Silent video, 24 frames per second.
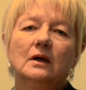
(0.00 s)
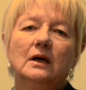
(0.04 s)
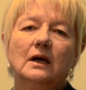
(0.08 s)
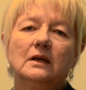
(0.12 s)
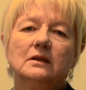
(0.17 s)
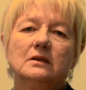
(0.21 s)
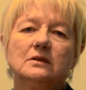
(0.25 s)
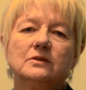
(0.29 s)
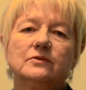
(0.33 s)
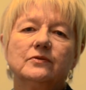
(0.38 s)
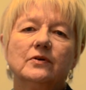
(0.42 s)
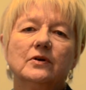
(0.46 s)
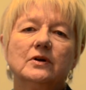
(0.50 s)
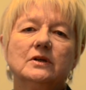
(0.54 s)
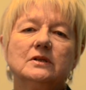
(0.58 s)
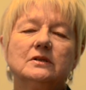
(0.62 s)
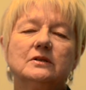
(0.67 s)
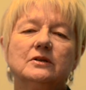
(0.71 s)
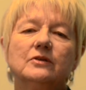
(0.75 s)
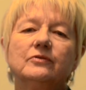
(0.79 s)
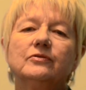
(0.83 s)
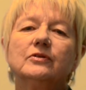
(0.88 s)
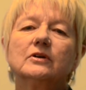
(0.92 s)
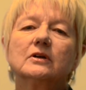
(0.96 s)
and it's very
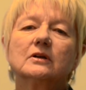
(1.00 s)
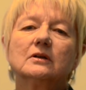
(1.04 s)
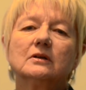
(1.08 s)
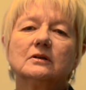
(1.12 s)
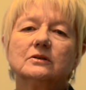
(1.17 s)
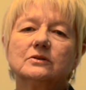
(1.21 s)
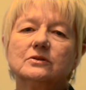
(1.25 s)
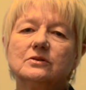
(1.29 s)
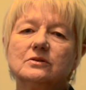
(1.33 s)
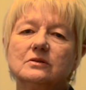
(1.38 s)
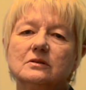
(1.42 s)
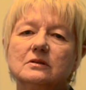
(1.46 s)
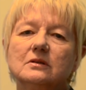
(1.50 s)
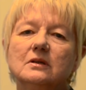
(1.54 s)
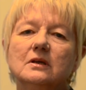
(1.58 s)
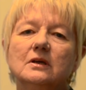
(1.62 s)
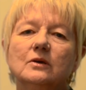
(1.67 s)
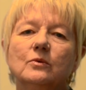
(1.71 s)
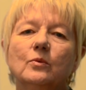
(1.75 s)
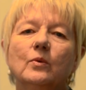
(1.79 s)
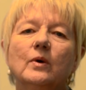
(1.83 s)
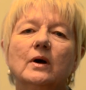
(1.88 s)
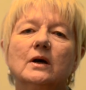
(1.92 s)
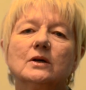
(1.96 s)
difficult to
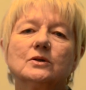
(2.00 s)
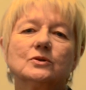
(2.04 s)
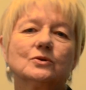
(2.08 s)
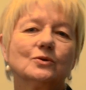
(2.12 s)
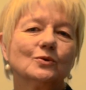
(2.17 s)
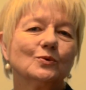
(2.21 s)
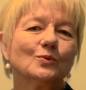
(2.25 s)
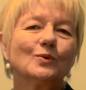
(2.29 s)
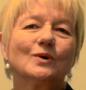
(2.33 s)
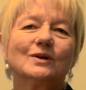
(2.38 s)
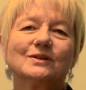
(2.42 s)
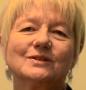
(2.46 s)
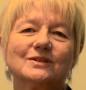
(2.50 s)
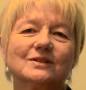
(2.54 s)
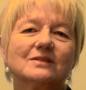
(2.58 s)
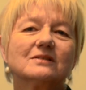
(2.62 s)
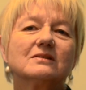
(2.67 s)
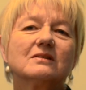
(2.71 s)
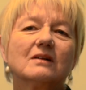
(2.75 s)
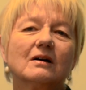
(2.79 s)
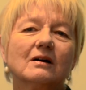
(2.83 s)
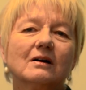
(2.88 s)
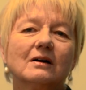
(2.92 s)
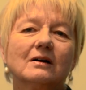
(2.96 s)
see where should one
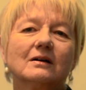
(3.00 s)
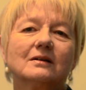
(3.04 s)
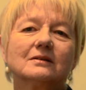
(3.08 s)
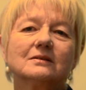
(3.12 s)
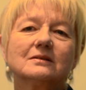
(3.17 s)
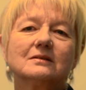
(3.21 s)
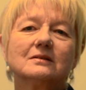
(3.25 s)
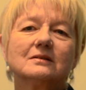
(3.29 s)
start